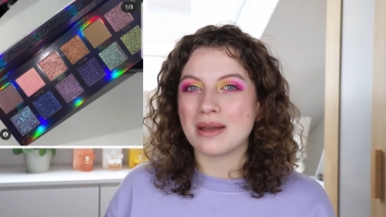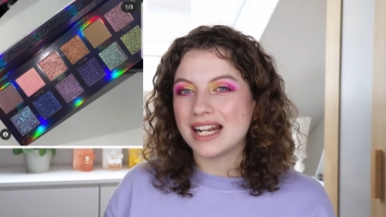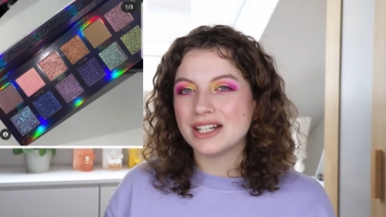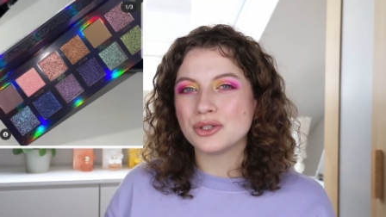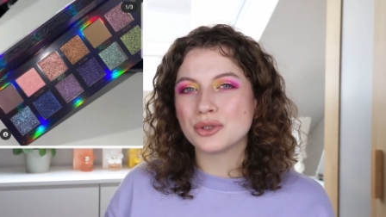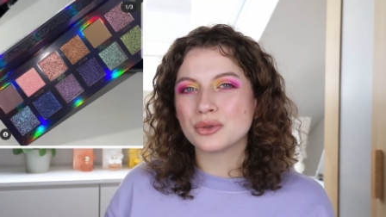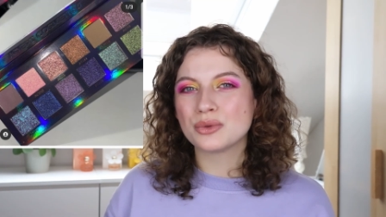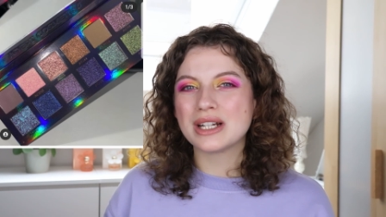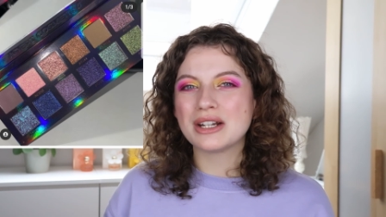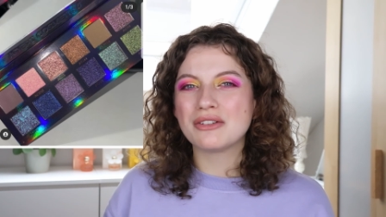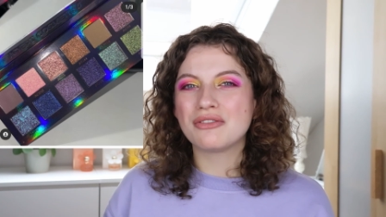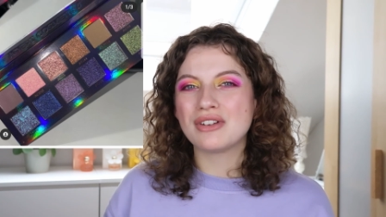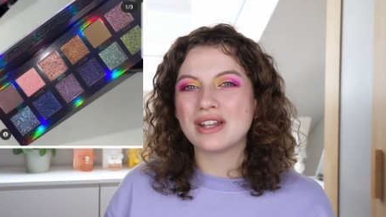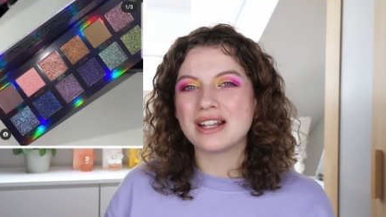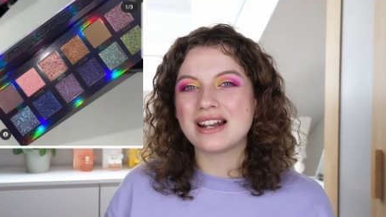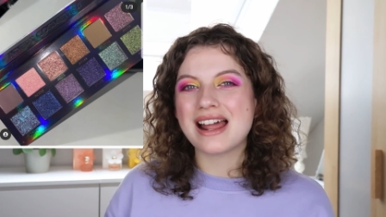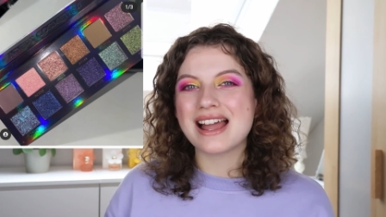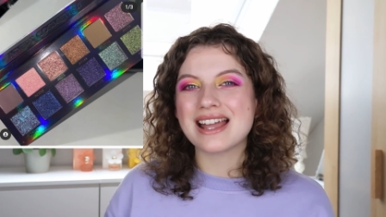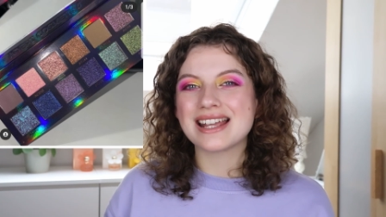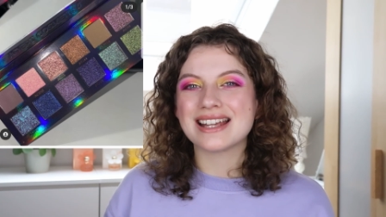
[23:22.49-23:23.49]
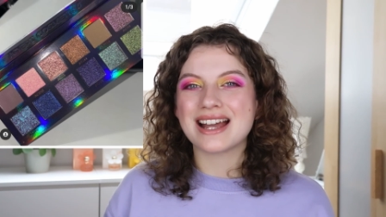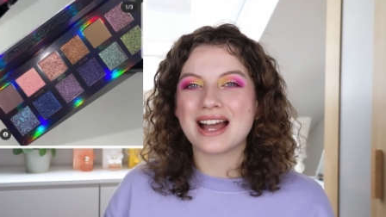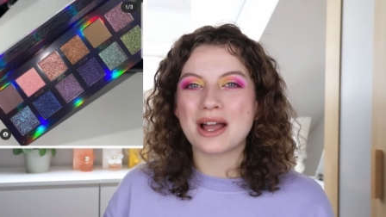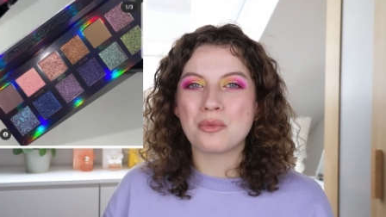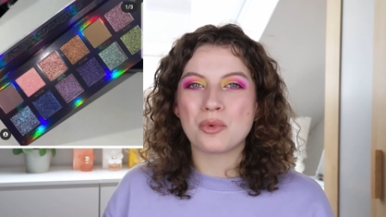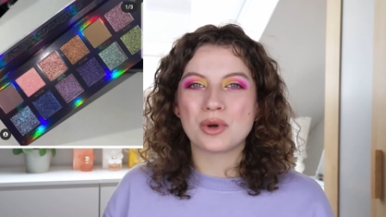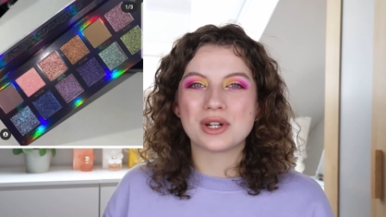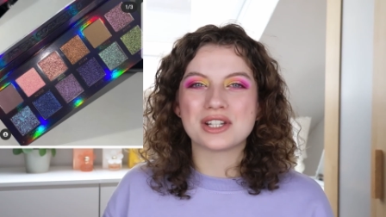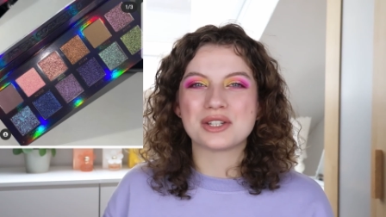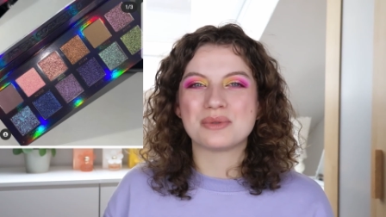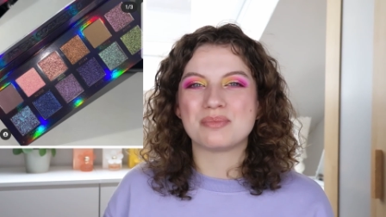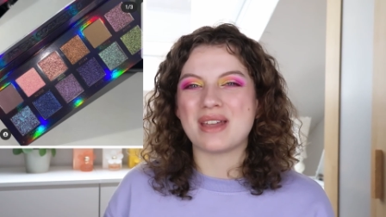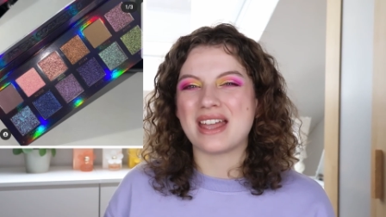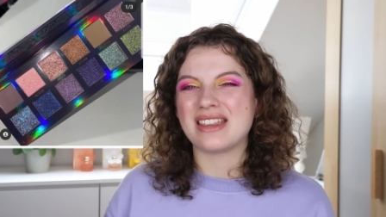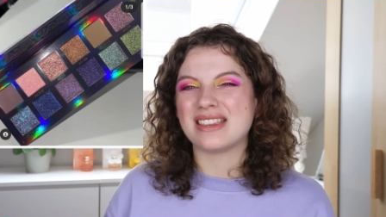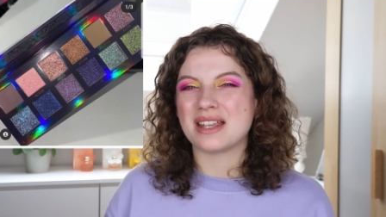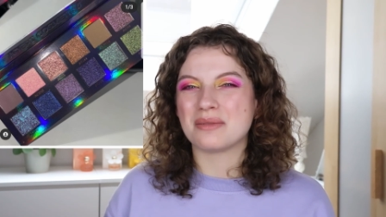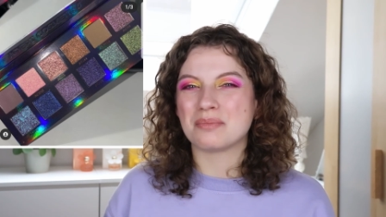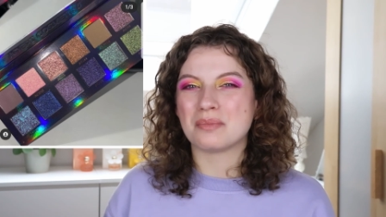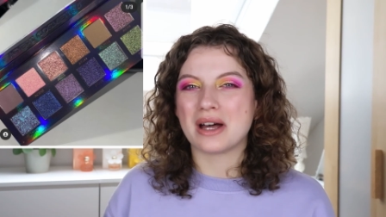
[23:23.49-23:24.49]
I don't really feel like I want to
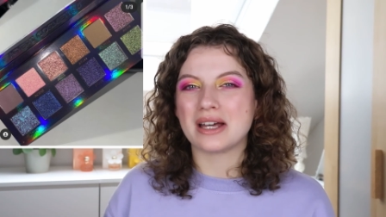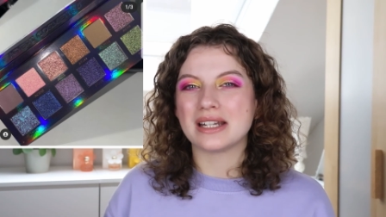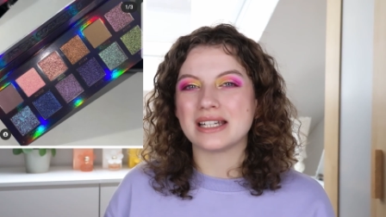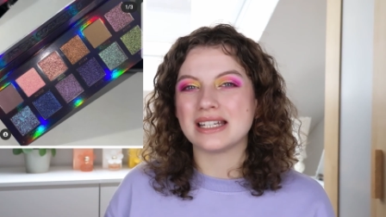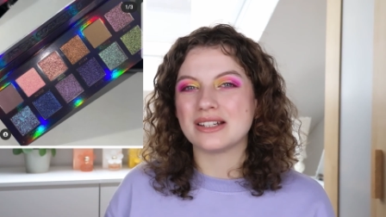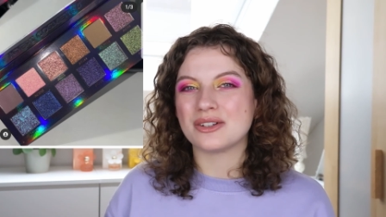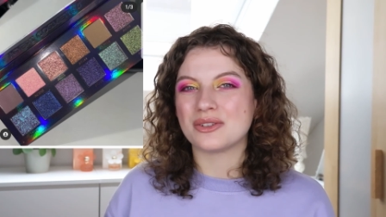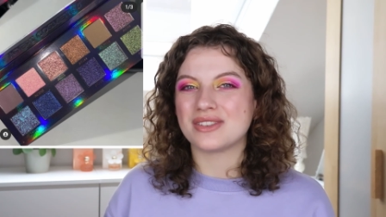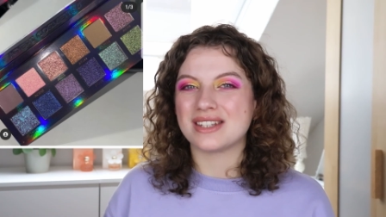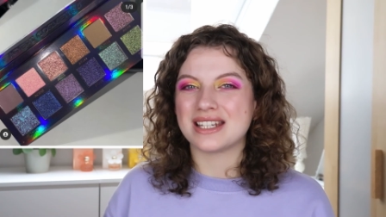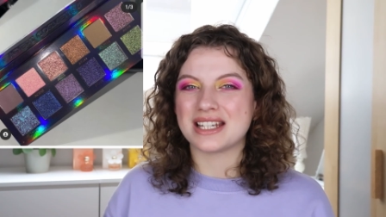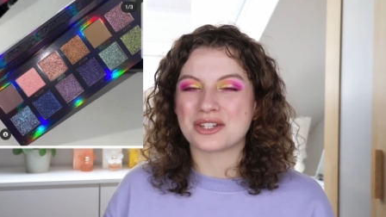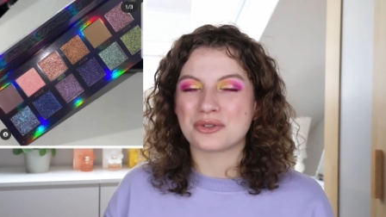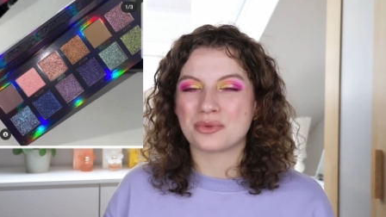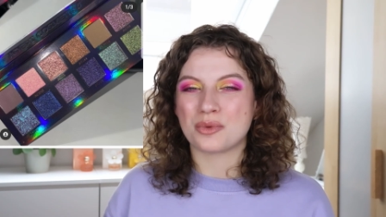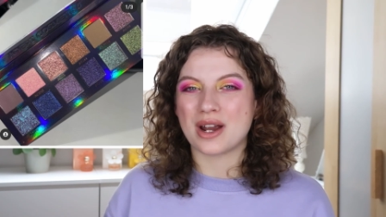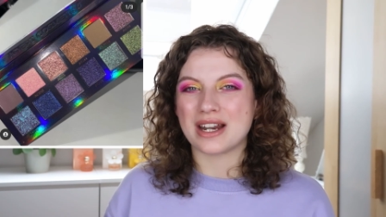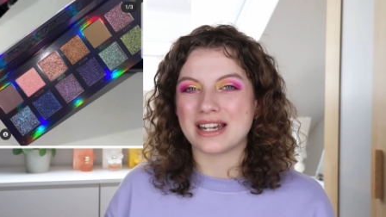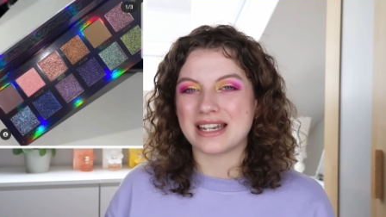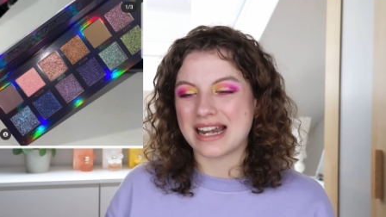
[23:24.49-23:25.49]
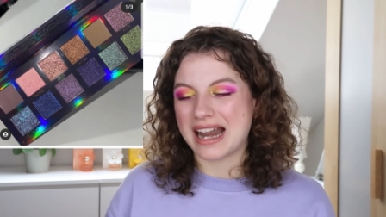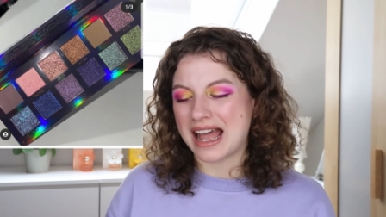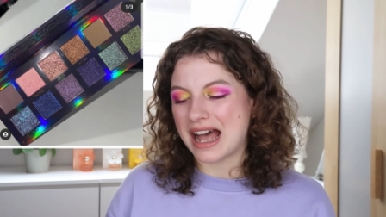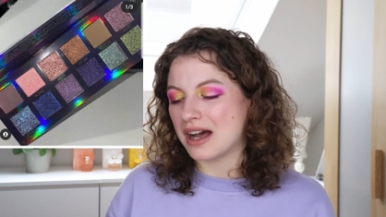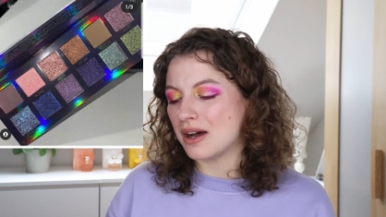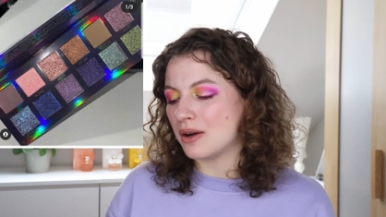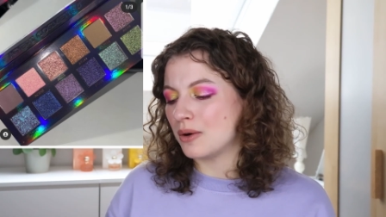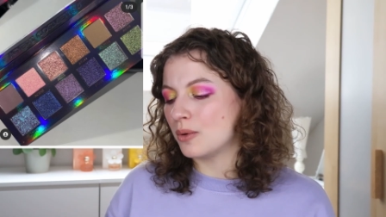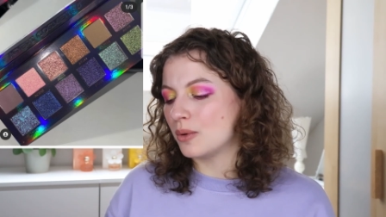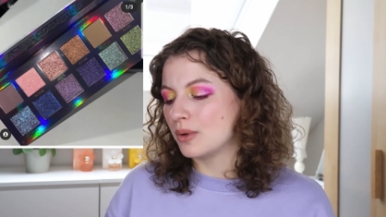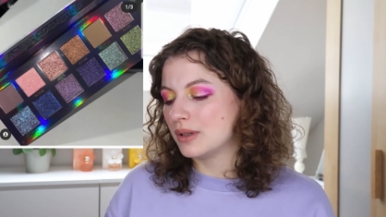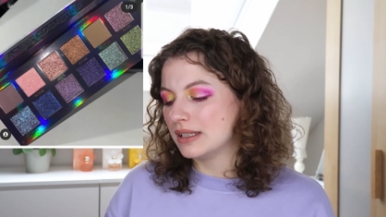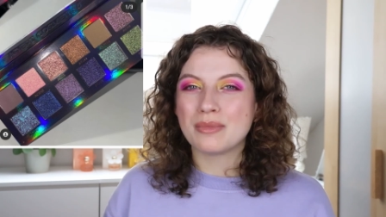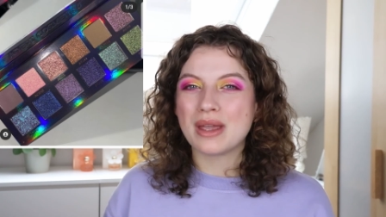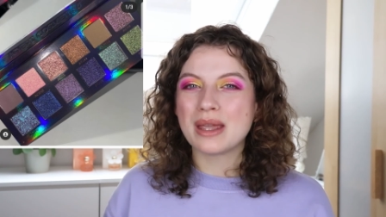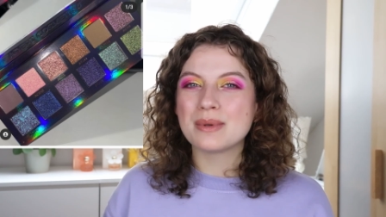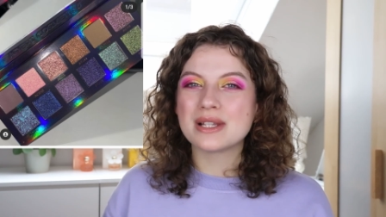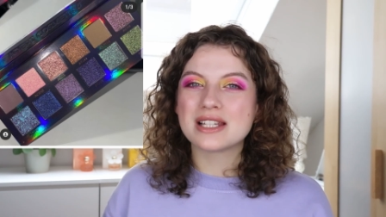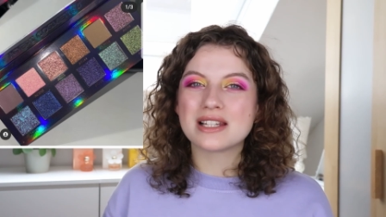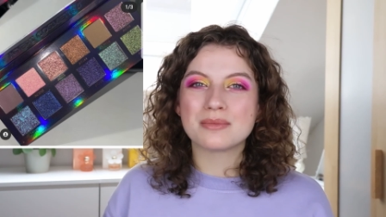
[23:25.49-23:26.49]
spend that money on this right now.
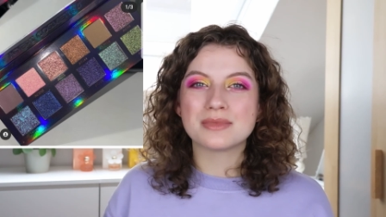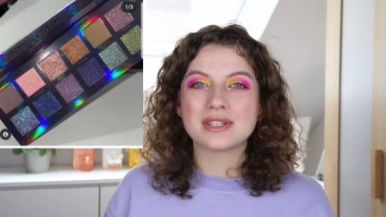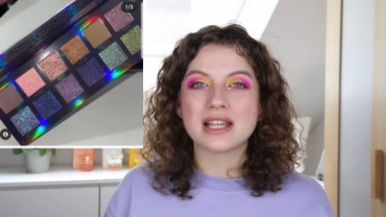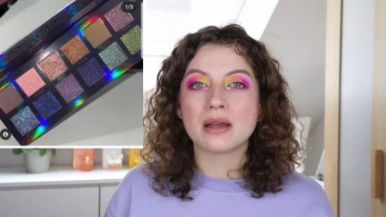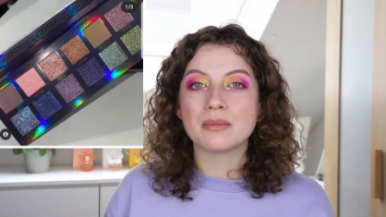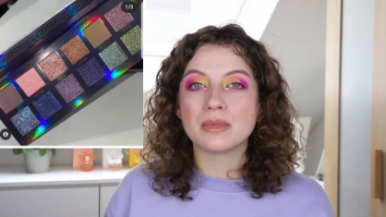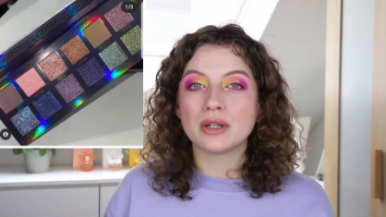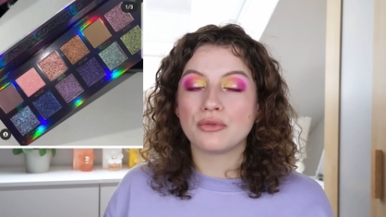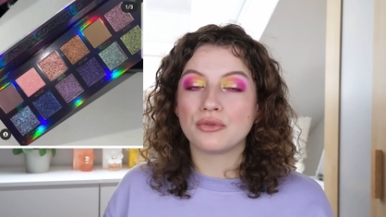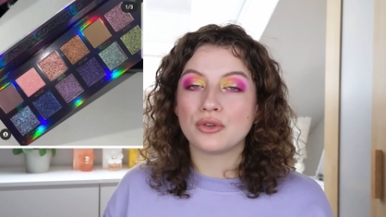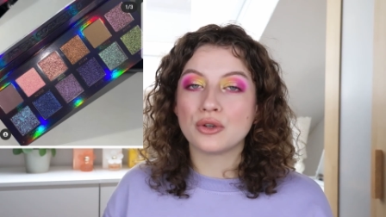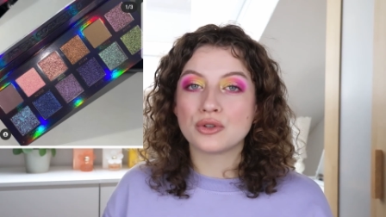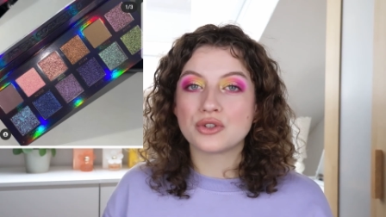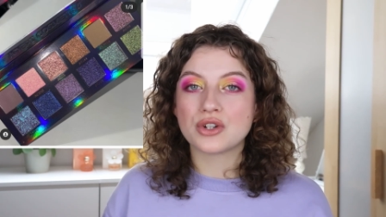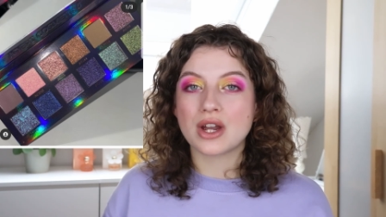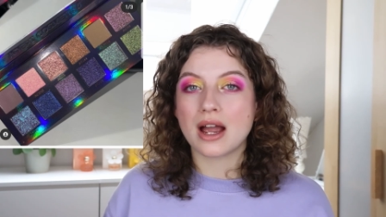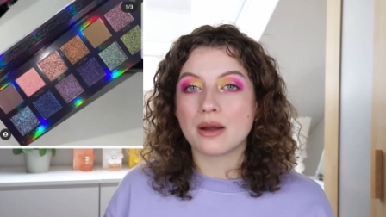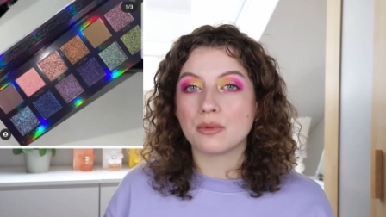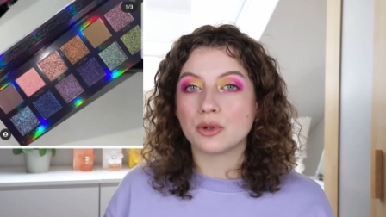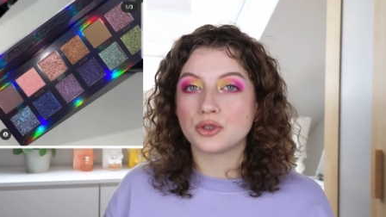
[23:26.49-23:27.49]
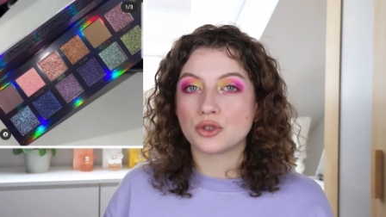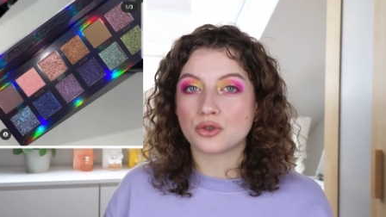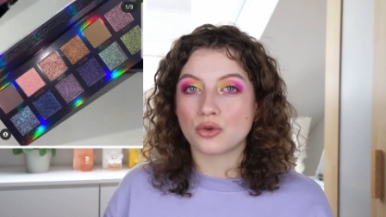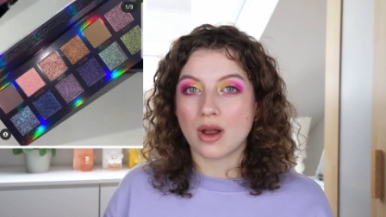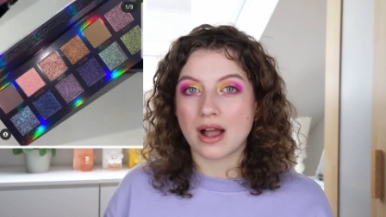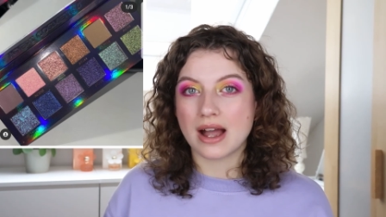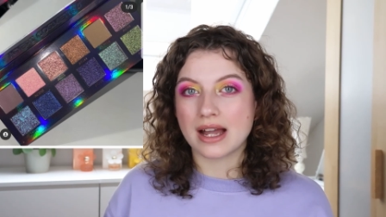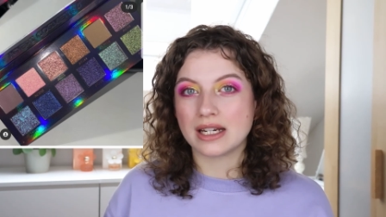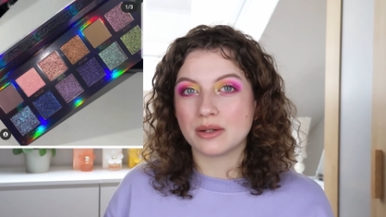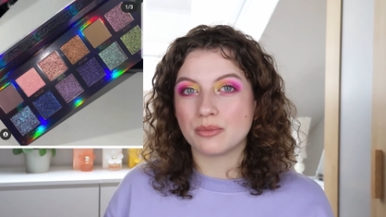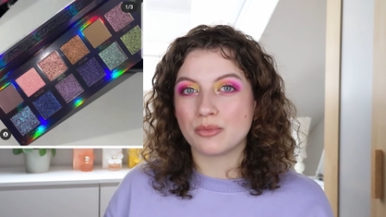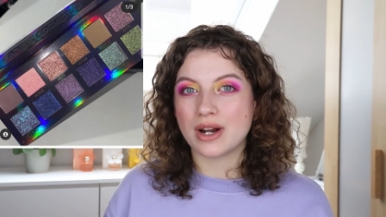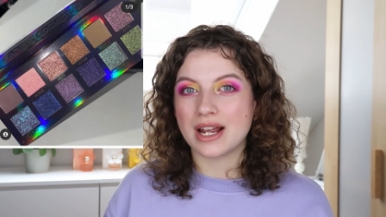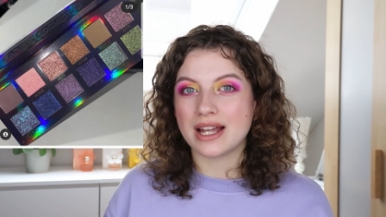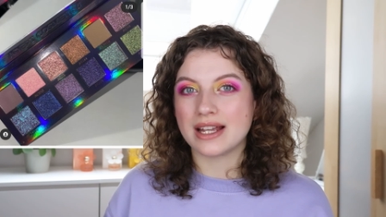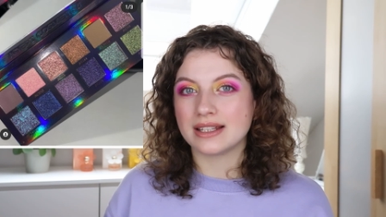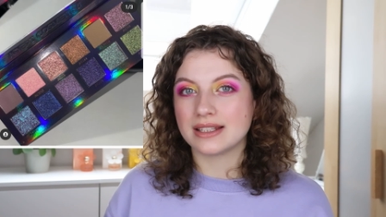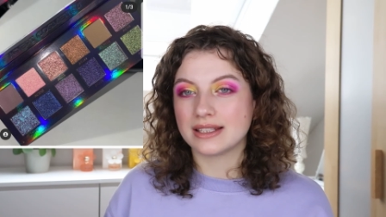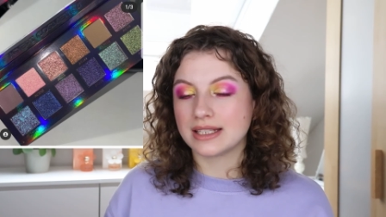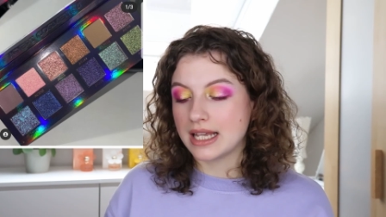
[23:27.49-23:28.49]
Maybe sometime in the future I will try the
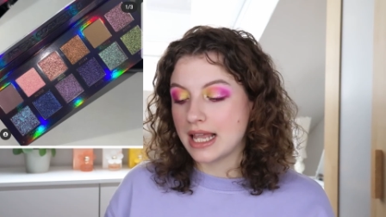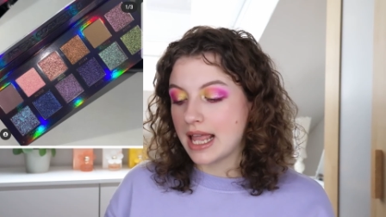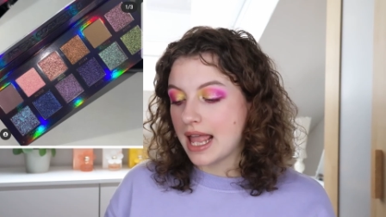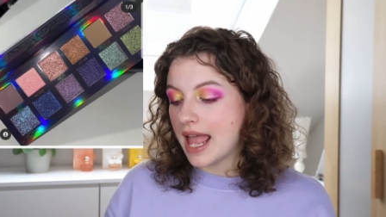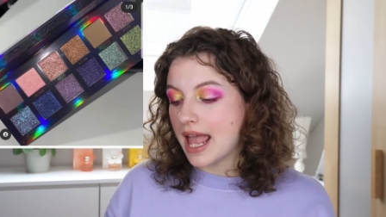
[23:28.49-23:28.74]
brand